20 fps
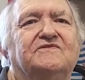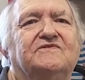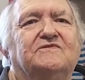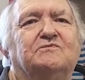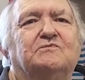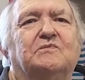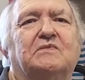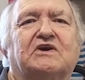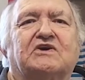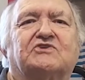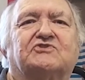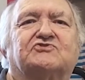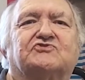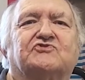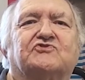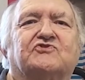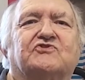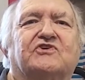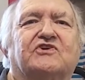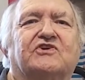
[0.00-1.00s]
make
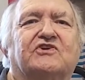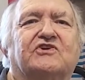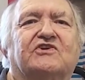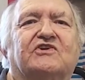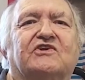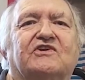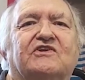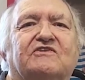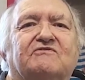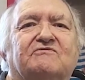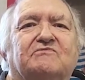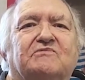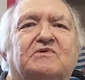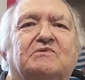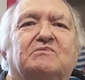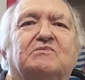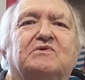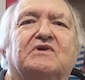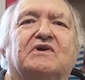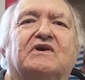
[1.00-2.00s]
sure they didn't leave me
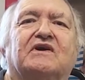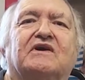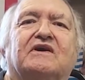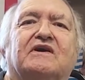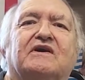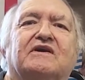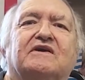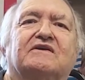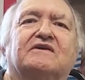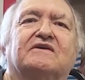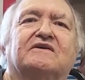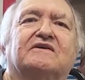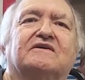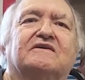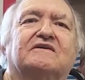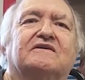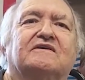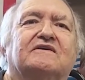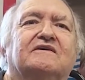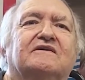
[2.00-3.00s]
behind.
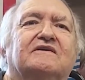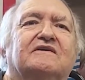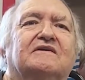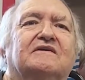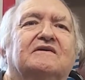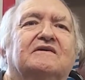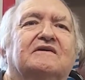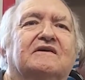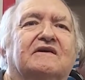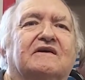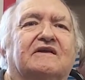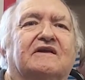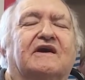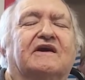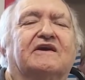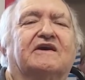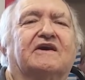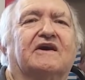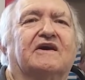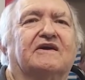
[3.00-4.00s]
And
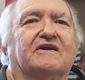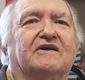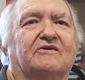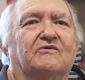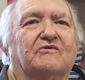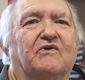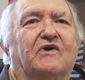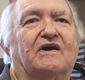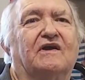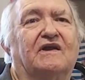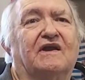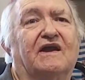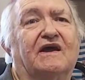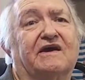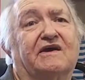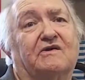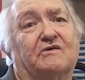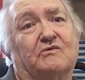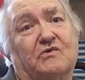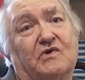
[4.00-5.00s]
I got a ride,
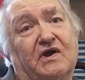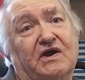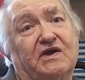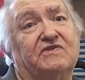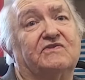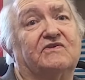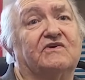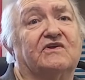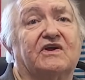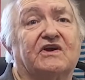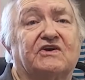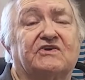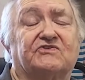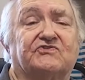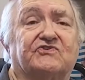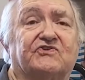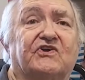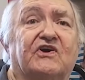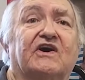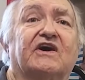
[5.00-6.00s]
like a ride the
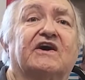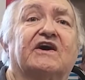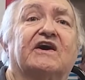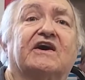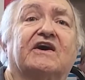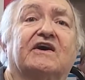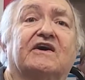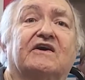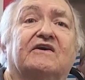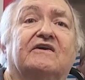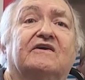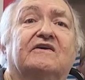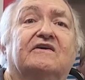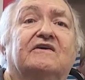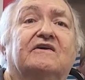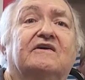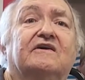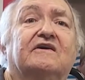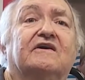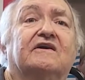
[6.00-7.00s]
next day,
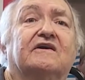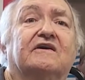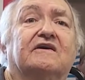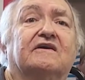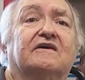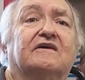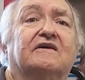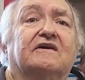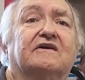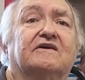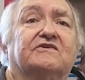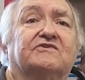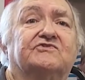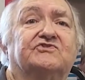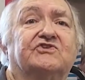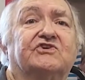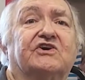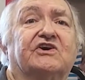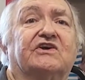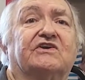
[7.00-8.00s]
uh,
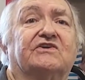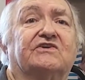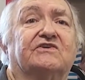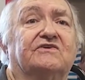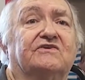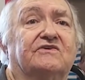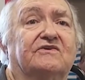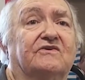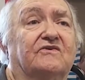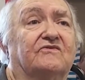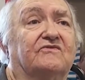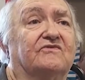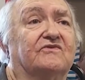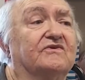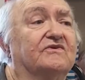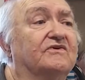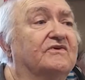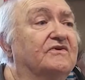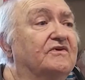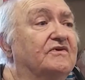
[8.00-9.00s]
jet
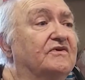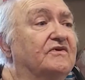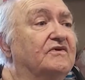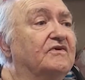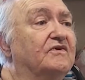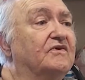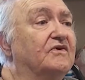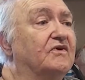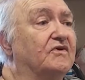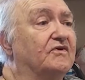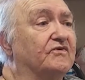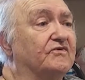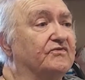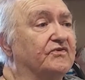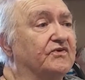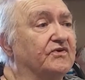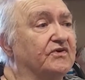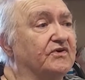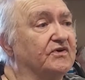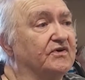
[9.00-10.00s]
over, over
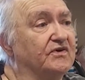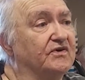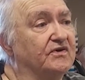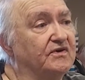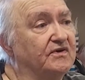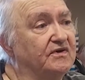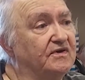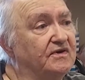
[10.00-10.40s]
to